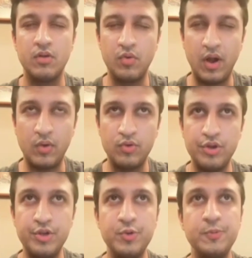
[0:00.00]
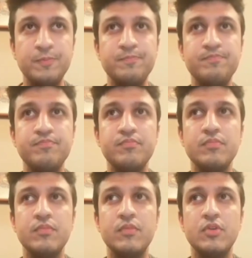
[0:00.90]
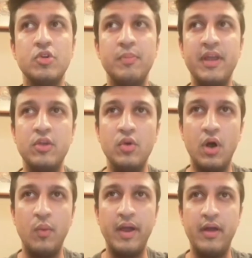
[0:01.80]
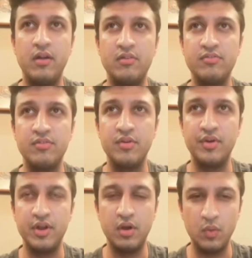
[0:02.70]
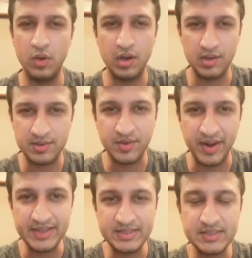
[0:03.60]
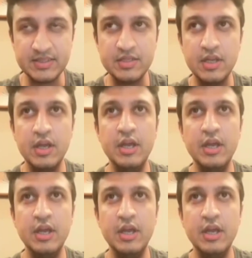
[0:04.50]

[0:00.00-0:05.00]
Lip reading: ground you, to make you aware of real world threats,